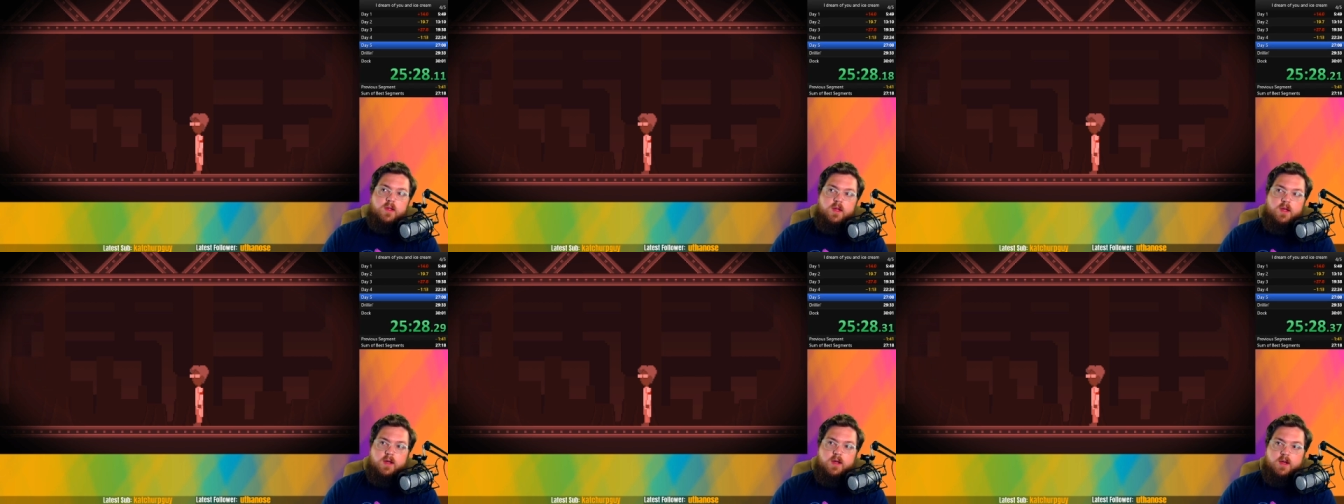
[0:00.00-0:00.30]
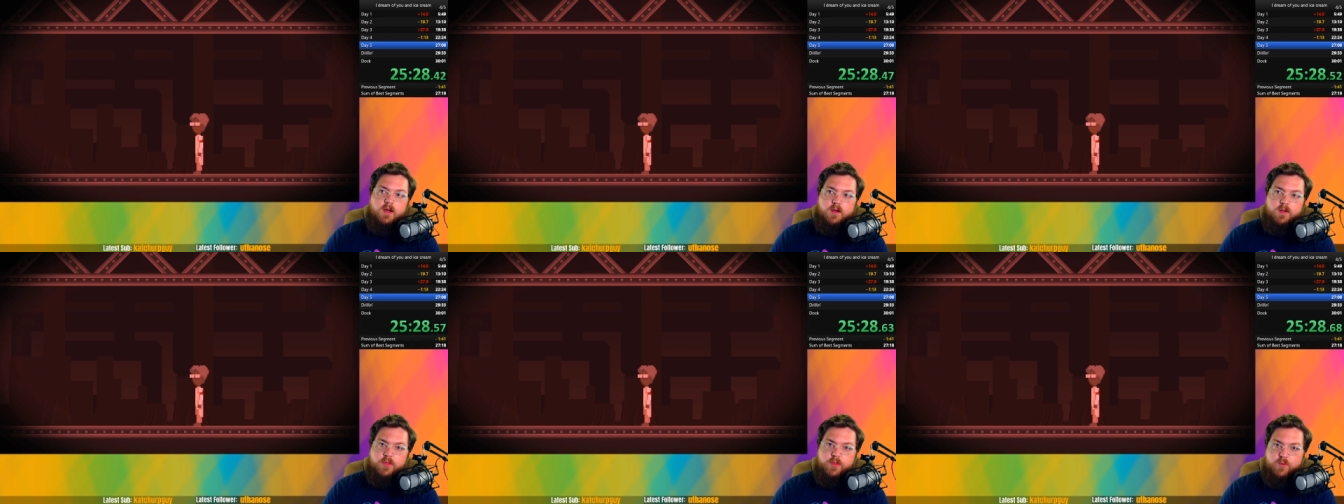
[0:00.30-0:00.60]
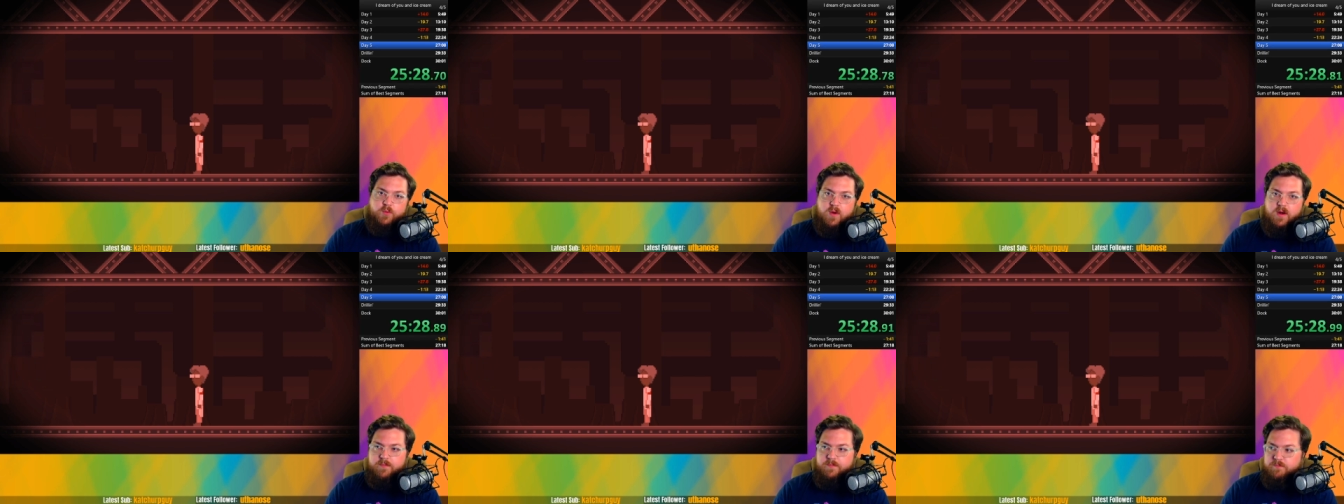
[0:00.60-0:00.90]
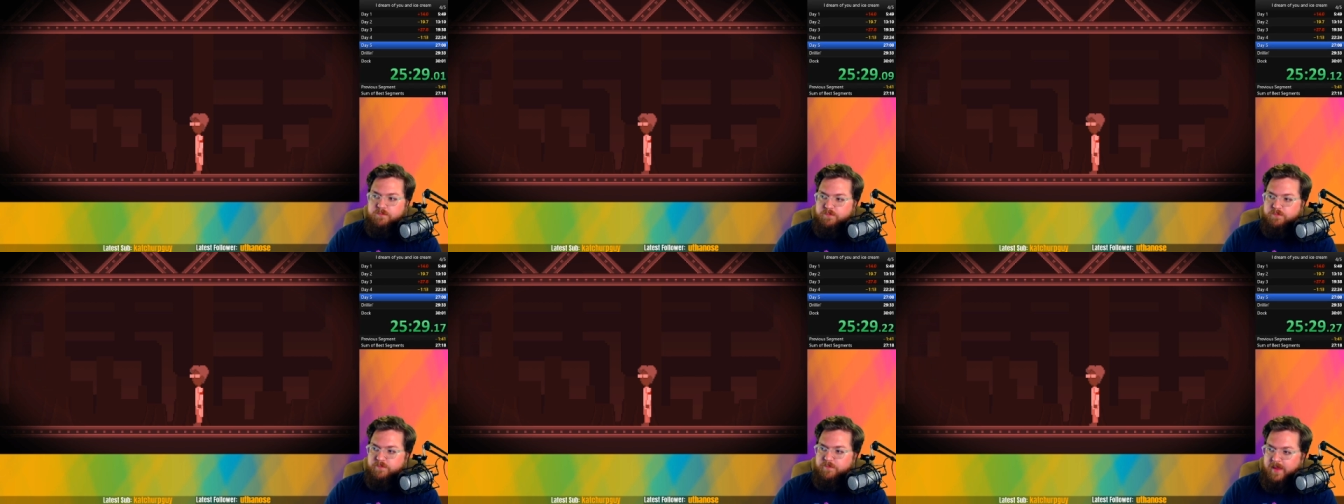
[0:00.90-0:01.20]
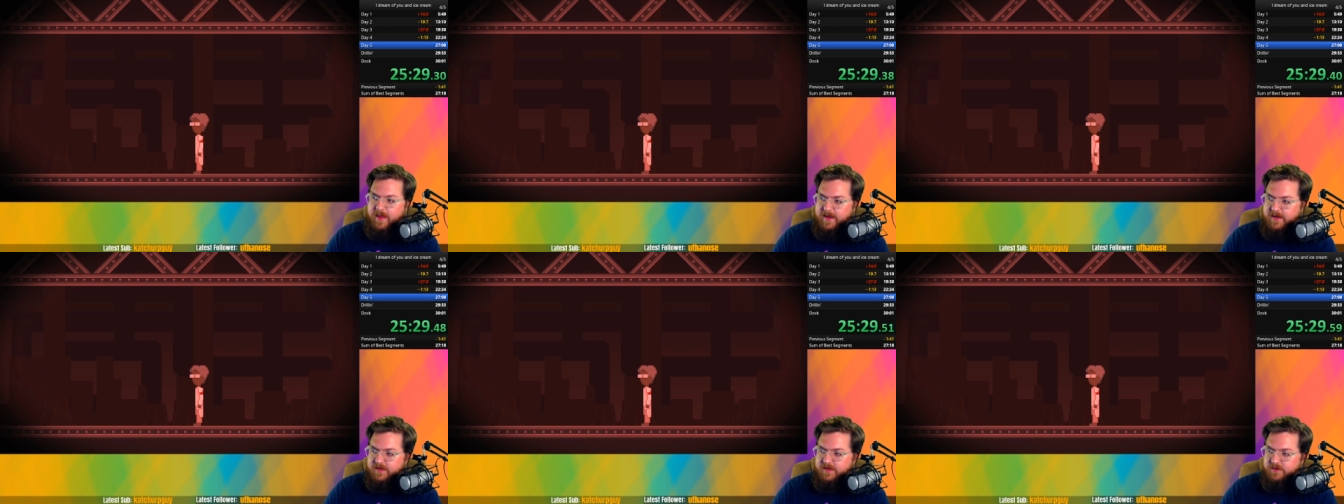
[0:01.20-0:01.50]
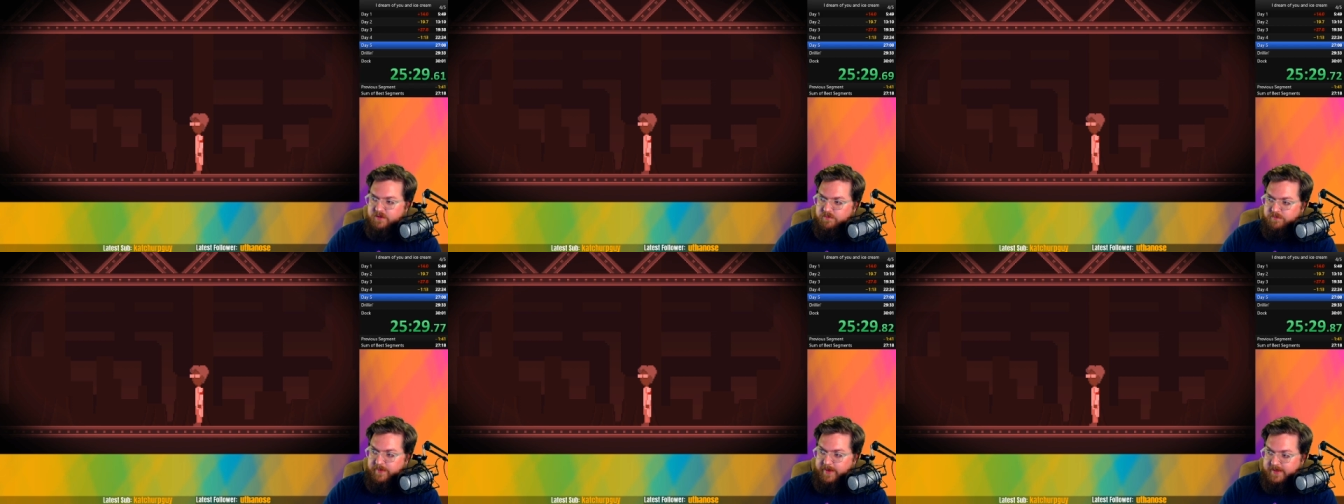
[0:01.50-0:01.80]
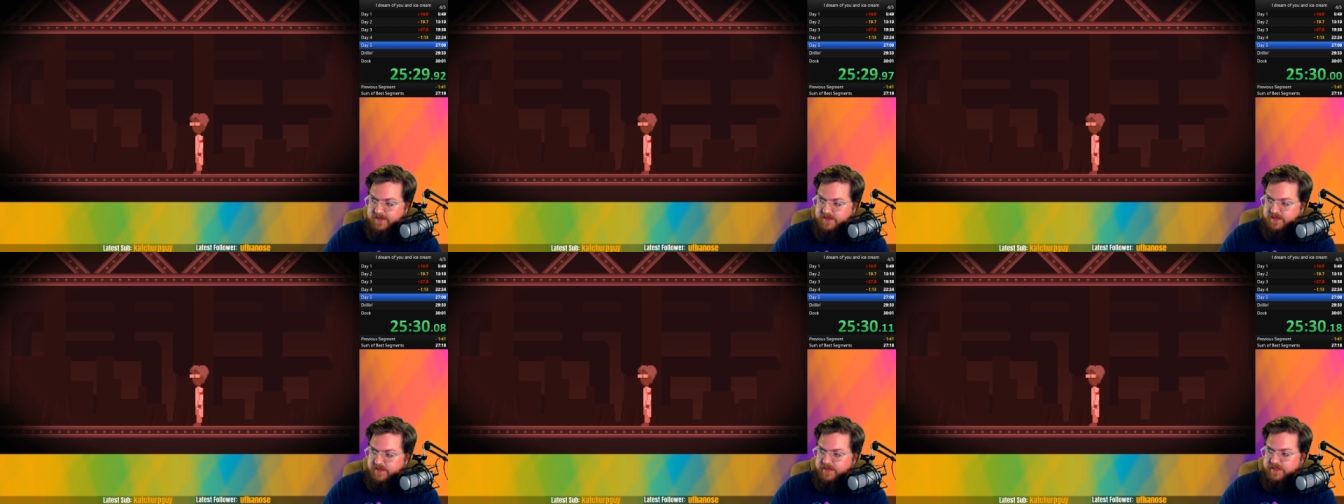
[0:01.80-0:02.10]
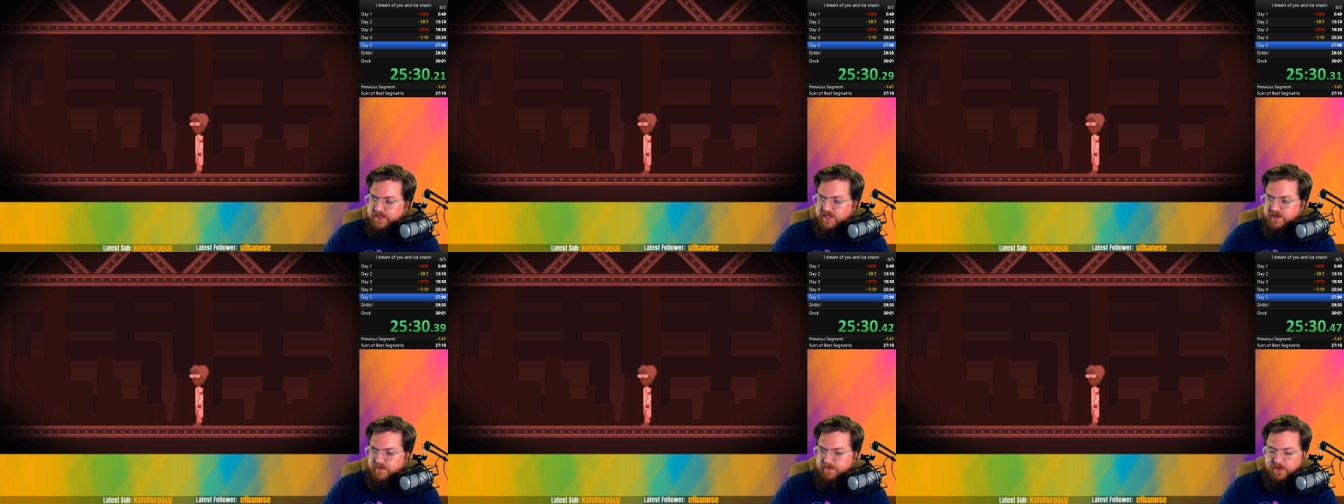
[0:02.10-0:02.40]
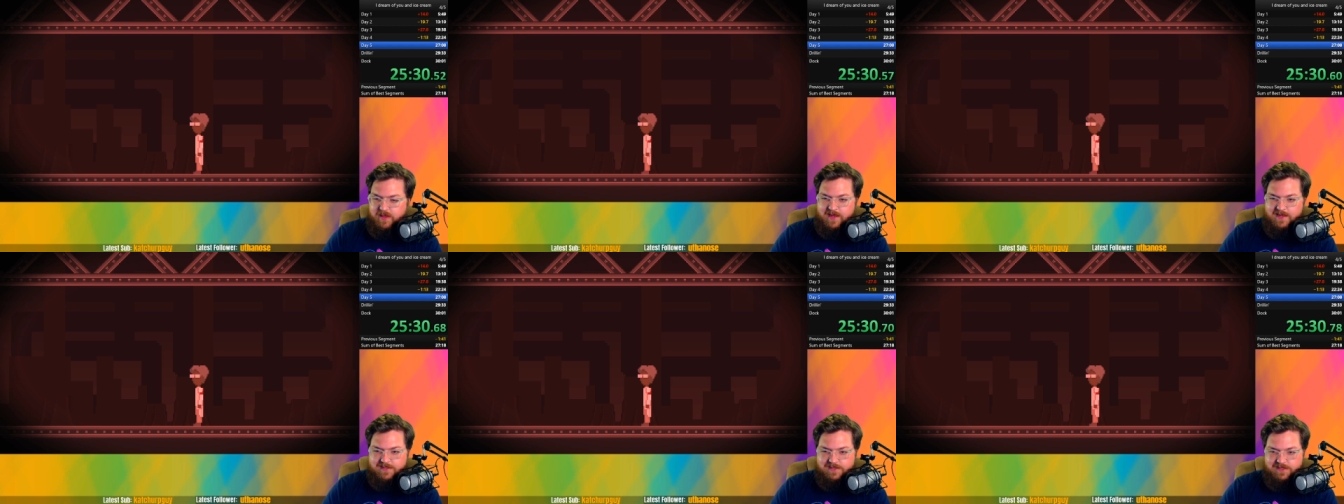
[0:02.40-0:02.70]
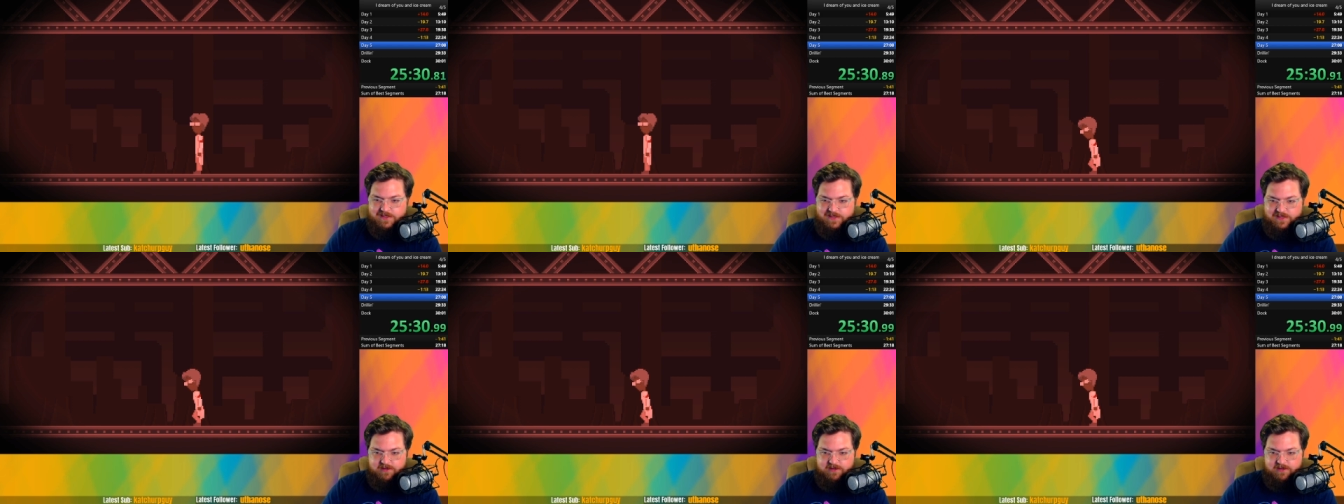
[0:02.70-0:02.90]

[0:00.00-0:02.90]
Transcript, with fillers: Uh, the red paint basically symbolizes